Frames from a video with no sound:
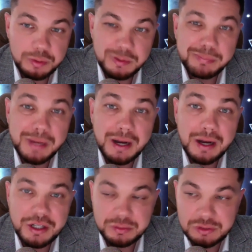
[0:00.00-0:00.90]
In the
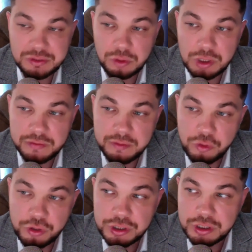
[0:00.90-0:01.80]
focus group, we
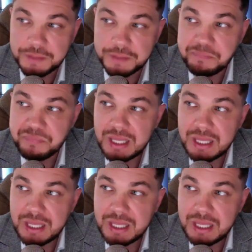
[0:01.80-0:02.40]
will show you how